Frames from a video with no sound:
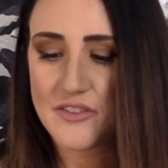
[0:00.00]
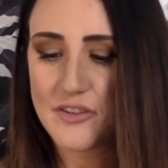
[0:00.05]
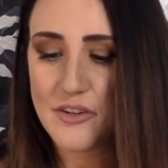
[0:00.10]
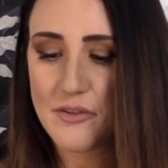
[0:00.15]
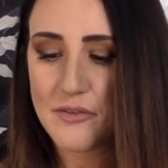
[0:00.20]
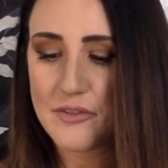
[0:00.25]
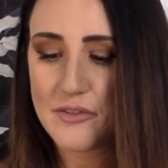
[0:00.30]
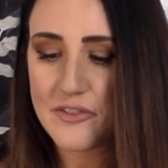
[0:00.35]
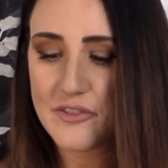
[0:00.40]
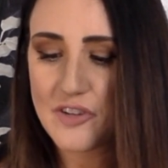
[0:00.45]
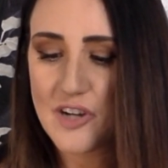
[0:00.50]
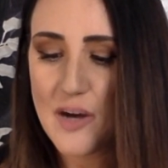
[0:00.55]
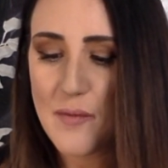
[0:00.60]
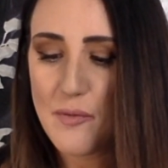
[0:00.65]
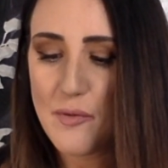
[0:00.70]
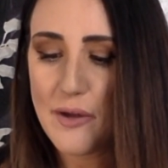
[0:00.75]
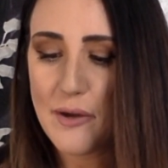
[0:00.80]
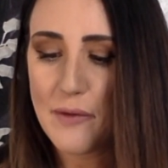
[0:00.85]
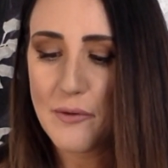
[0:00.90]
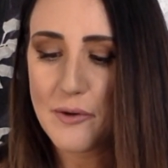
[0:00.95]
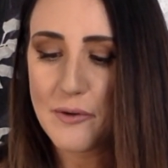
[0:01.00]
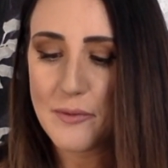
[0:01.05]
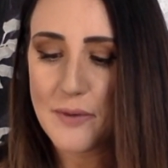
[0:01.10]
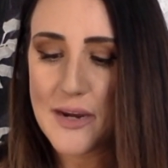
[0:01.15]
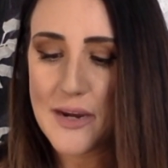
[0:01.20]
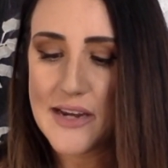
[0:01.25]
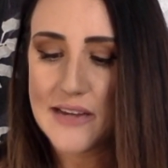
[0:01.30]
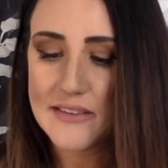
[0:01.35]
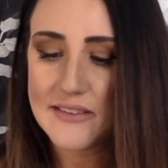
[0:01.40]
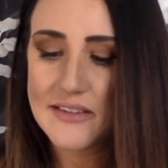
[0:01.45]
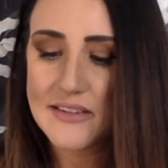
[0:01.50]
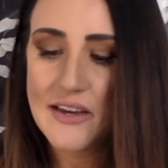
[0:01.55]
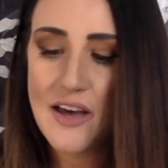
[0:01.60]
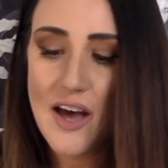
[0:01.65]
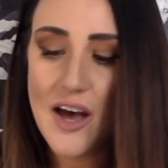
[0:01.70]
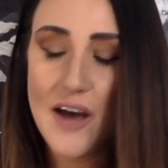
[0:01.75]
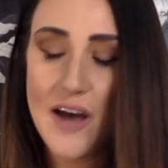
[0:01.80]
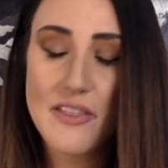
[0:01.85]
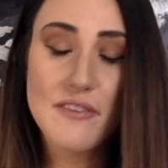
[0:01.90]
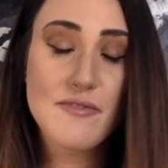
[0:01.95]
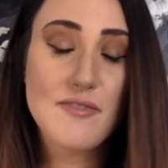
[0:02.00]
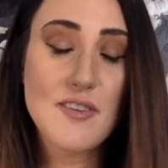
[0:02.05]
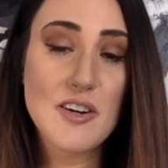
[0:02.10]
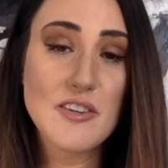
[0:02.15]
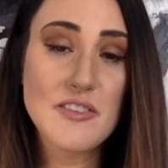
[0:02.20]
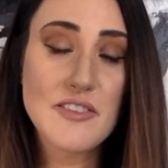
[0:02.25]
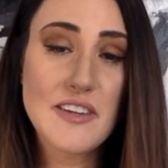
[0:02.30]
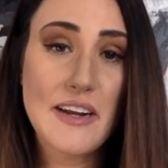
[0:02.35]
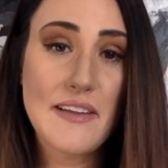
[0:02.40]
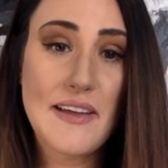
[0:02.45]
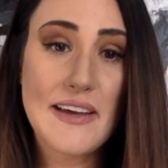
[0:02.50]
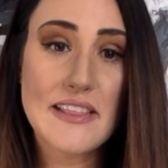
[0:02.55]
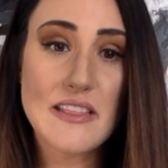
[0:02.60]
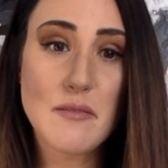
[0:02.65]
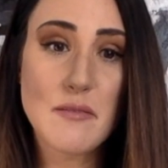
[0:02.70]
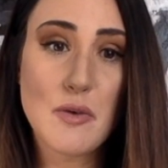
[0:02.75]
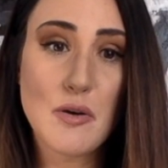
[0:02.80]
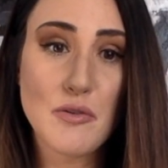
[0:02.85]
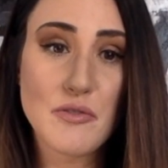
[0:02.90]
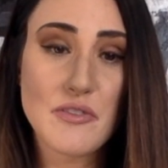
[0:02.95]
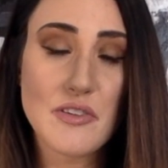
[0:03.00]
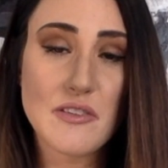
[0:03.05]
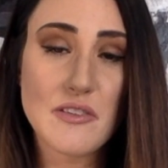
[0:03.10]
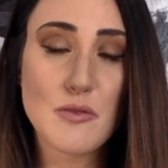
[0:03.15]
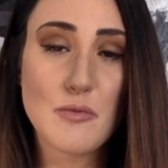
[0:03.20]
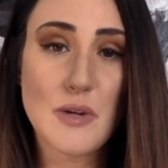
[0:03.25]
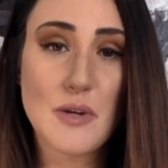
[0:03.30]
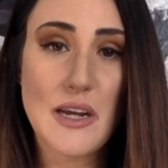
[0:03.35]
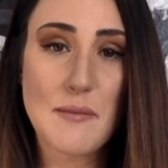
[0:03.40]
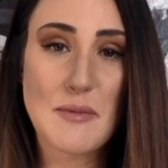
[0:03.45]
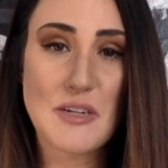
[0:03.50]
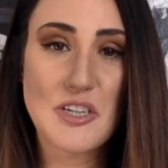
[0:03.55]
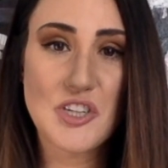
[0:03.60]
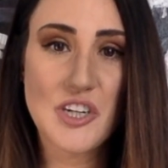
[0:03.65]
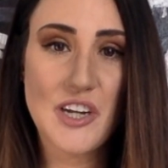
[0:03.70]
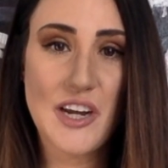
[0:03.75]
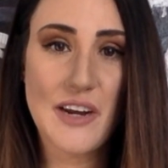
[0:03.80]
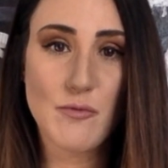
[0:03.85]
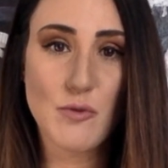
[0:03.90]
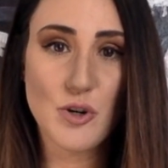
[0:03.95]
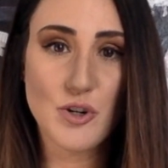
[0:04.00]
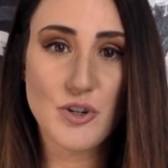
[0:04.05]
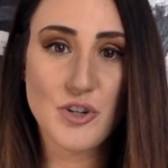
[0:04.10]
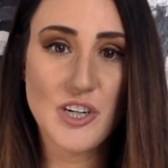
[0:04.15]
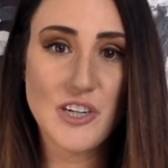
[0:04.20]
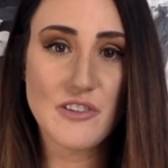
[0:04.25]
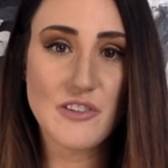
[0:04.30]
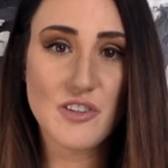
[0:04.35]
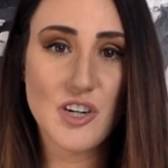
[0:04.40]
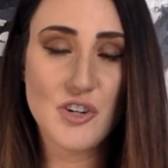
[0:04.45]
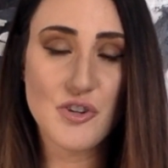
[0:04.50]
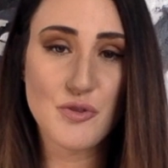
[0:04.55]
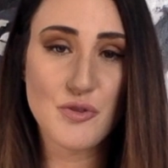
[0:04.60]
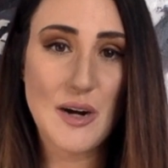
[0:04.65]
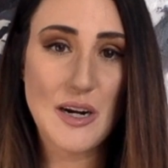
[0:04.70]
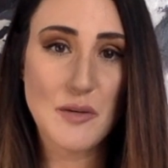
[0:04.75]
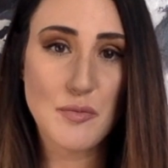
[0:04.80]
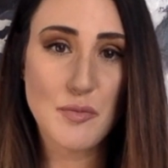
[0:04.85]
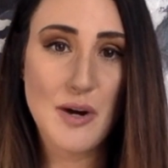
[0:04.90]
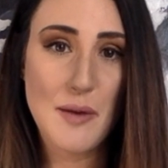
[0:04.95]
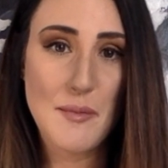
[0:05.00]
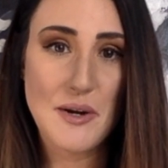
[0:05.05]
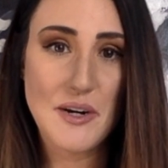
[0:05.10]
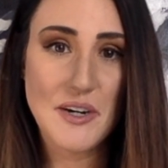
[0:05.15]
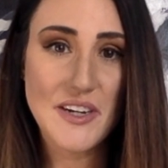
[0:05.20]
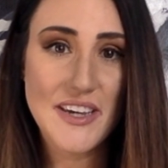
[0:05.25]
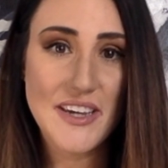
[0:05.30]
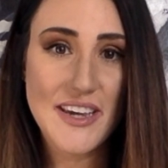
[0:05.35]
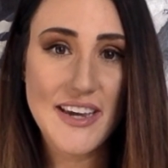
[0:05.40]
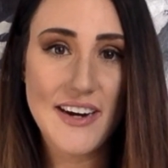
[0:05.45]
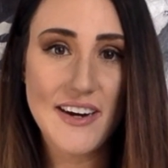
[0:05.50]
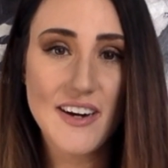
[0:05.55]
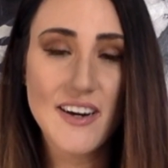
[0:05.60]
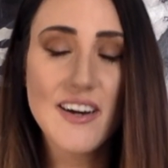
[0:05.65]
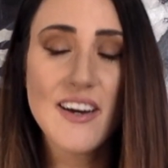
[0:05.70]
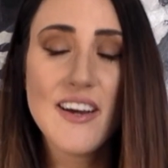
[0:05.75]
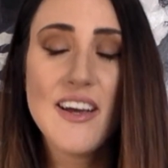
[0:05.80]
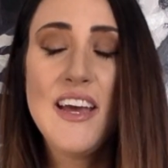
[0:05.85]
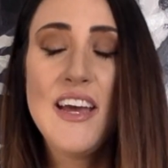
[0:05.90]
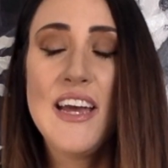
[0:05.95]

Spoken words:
So there's a couple I want to raise. The first that I like the most is the one I mentioned I've worked on. It's called direct primary care.